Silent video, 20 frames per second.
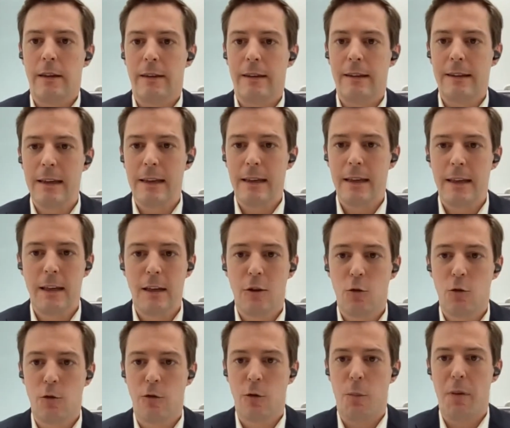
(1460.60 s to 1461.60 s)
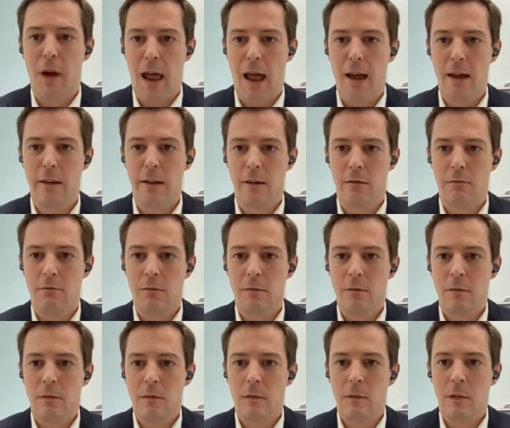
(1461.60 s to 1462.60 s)
sticking to the plan
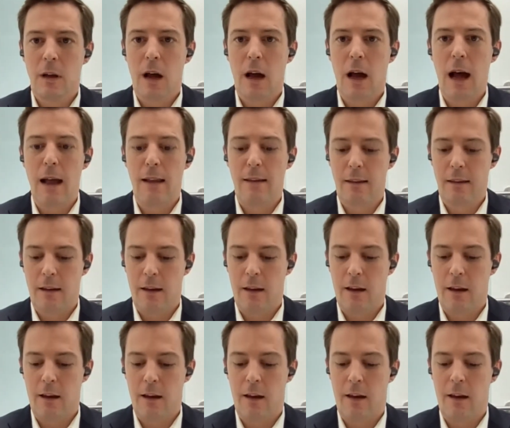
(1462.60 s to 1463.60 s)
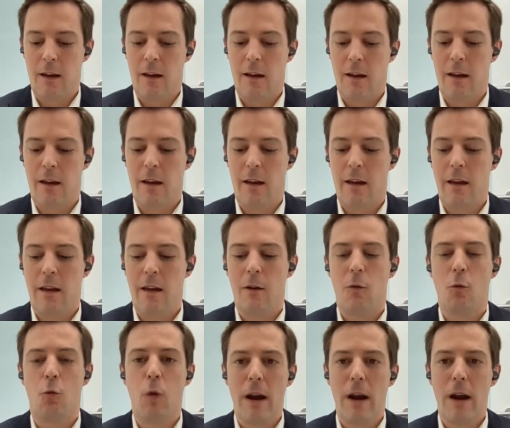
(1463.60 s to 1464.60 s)
at
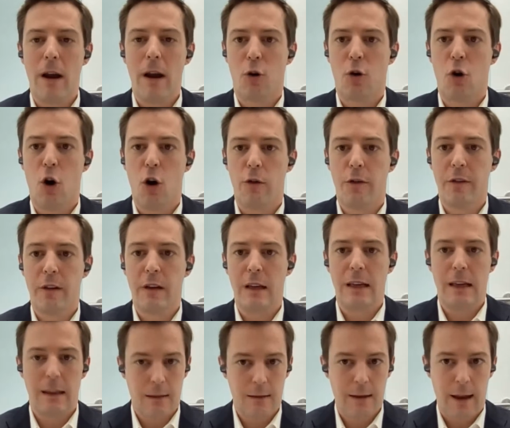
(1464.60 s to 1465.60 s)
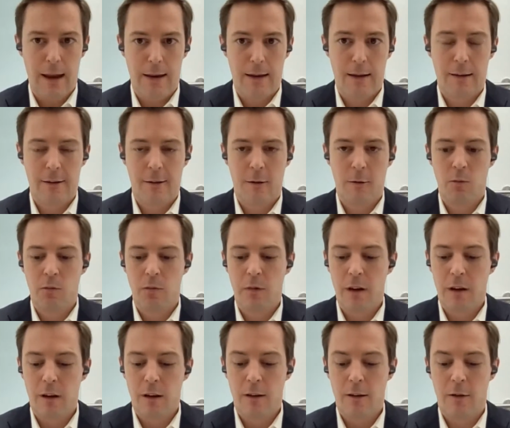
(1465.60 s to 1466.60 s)
whatever cost it takes.
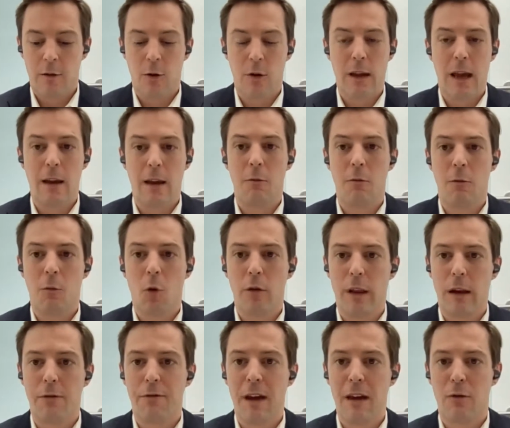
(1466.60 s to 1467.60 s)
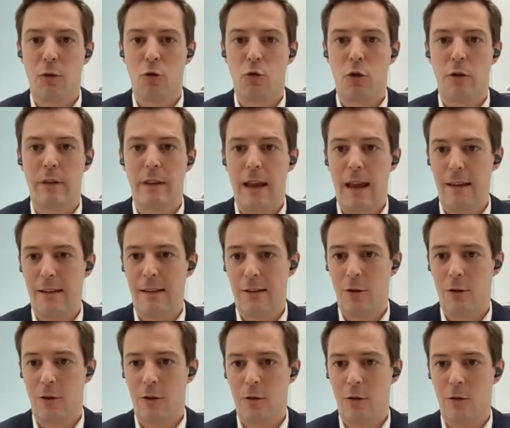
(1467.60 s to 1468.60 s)
So again, more than 500 deaths
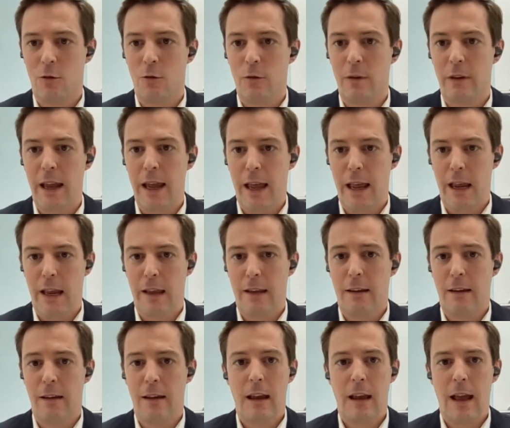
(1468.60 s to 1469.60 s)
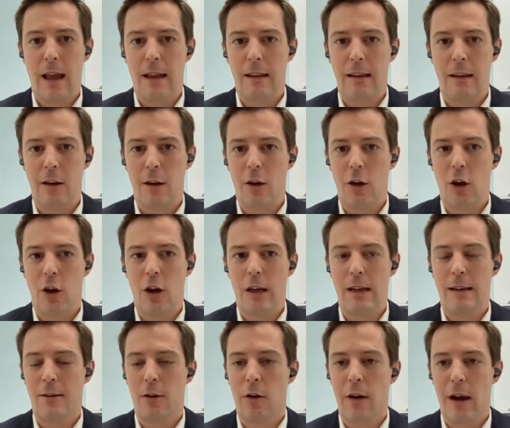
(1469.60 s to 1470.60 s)
to date, and uh,
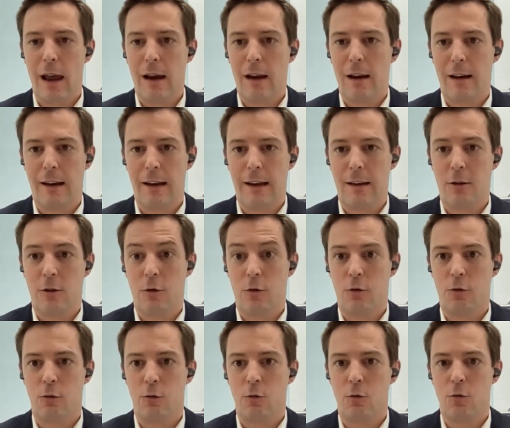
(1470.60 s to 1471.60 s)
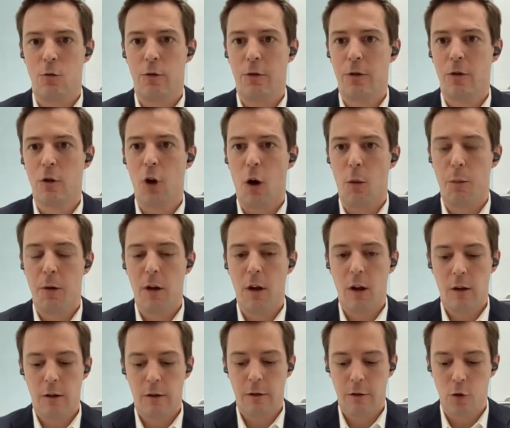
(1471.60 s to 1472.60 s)
it's unlikely to stop
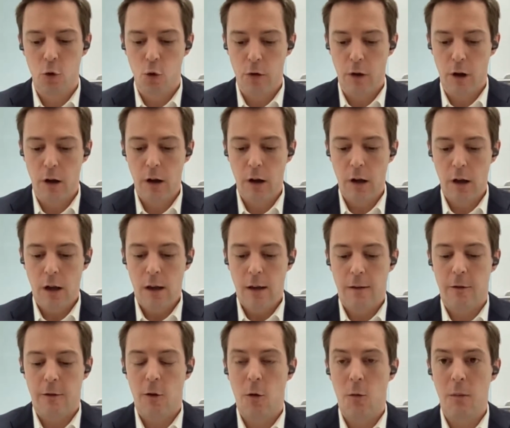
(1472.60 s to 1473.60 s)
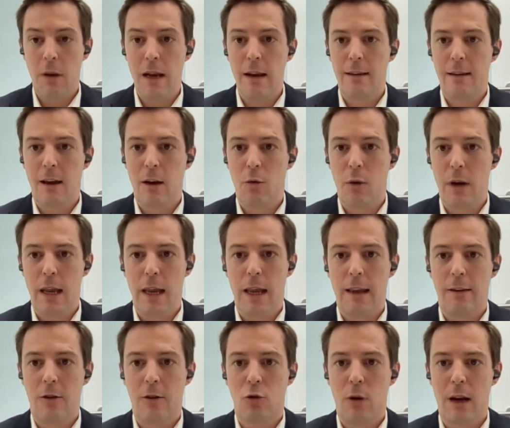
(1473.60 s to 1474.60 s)
soon. The military
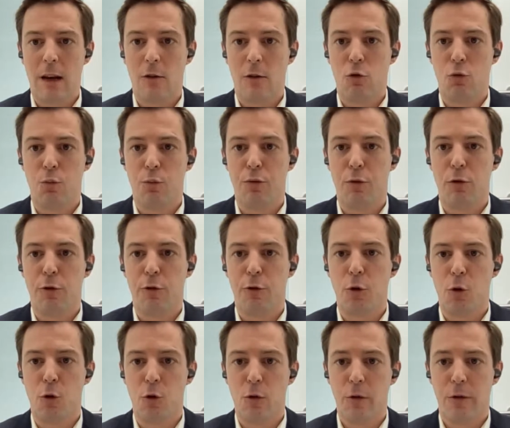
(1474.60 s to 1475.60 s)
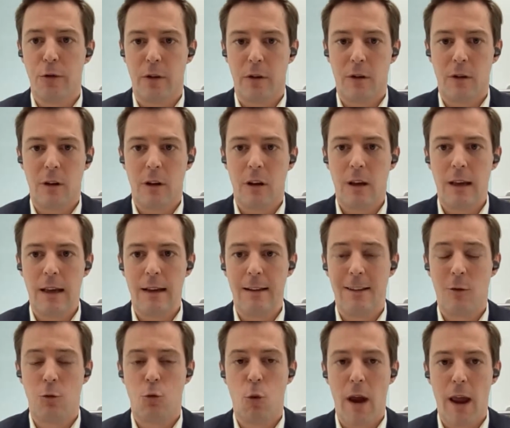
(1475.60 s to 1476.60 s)
is trying to bulldoze
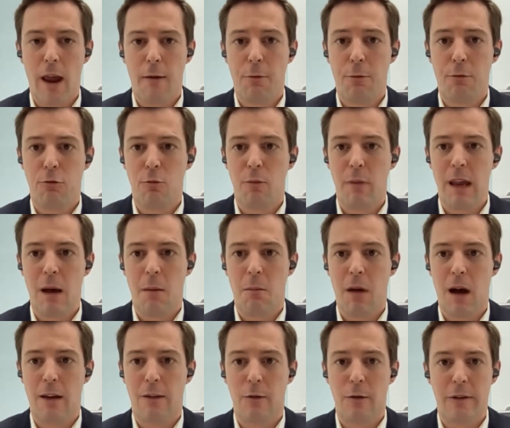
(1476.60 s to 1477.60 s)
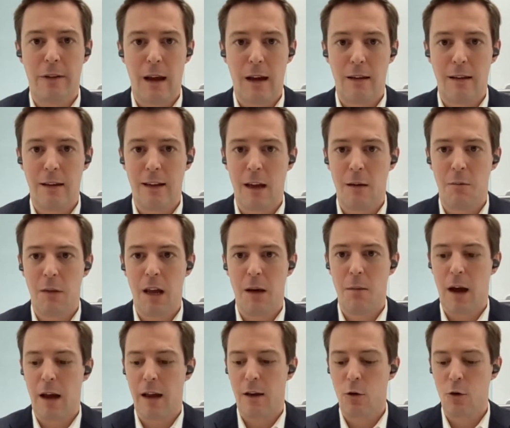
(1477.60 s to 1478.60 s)
its way through Myanmar society and
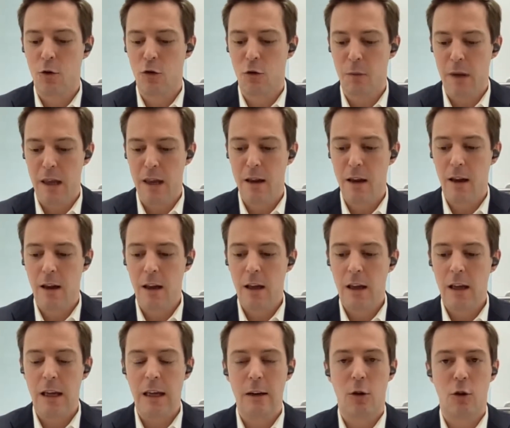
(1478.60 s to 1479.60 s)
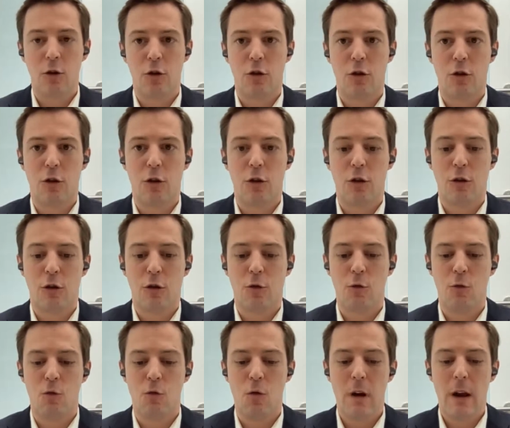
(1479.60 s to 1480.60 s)
Myanmar economy in order
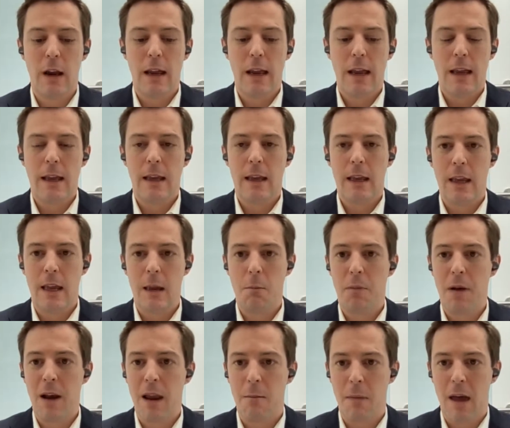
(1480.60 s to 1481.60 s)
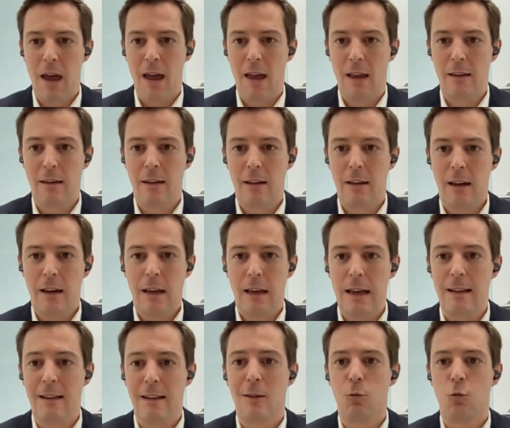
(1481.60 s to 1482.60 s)
to implement
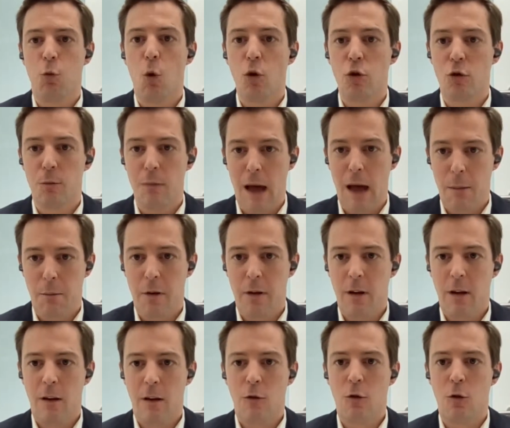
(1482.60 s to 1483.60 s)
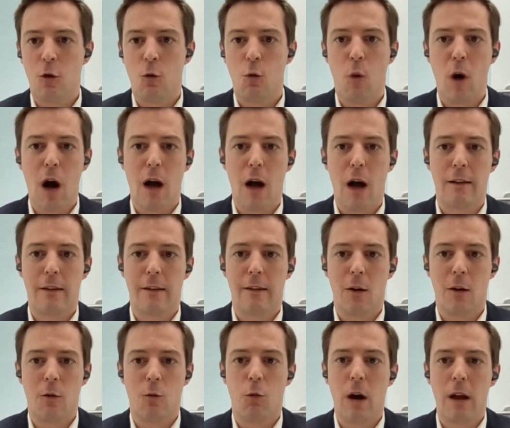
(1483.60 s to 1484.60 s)
its roadmap towards
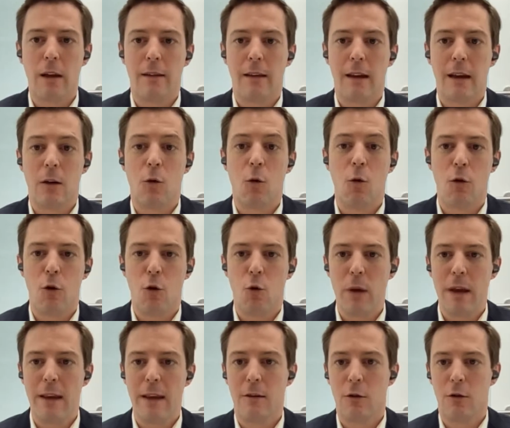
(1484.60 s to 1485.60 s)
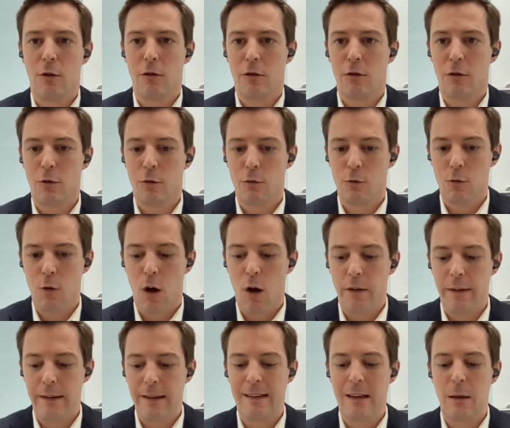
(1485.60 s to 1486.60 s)
uh, what they call a return to
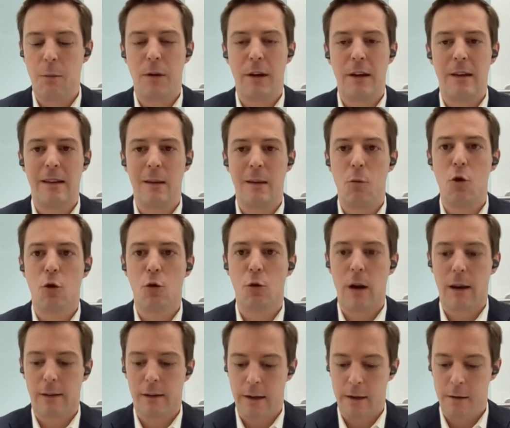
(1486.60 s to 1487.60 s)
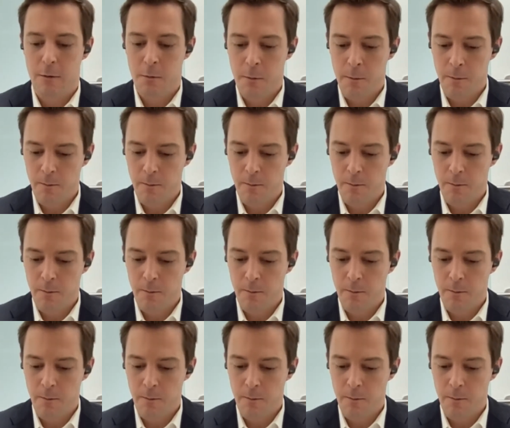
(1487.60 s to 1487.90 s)
uh, disciplined democracy.